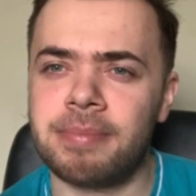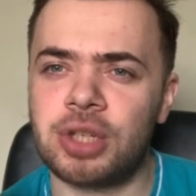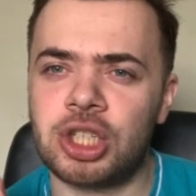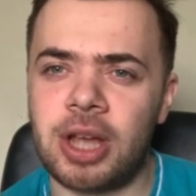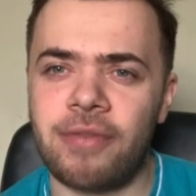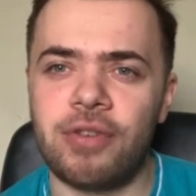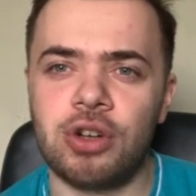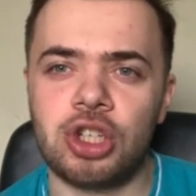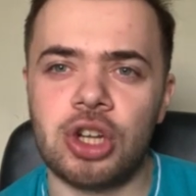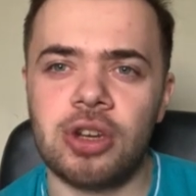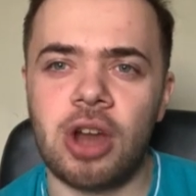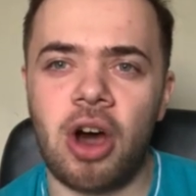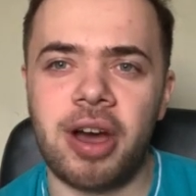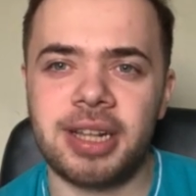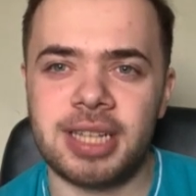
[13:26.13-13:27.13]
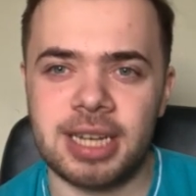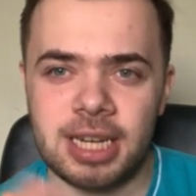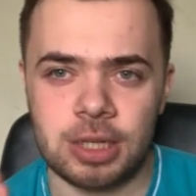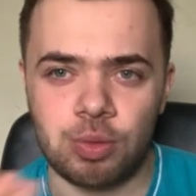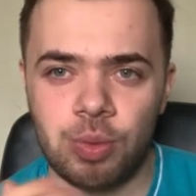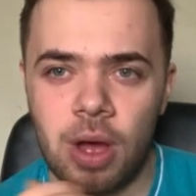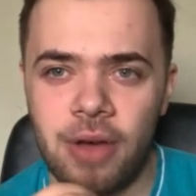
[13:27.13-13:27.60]
Sheffield United
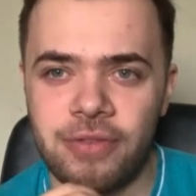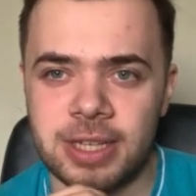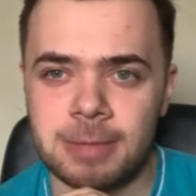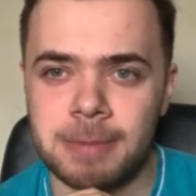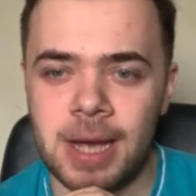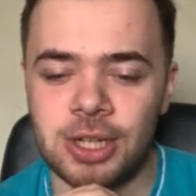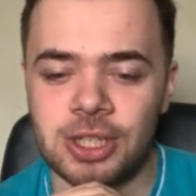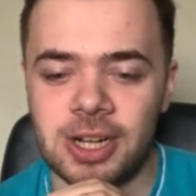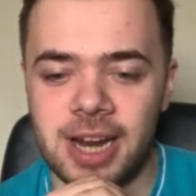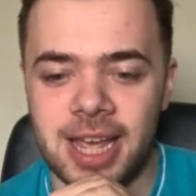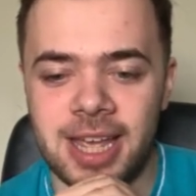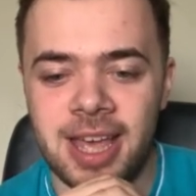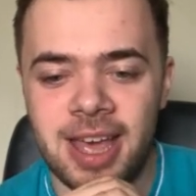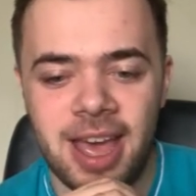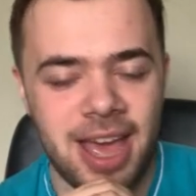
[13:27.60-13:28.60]
is worth especially.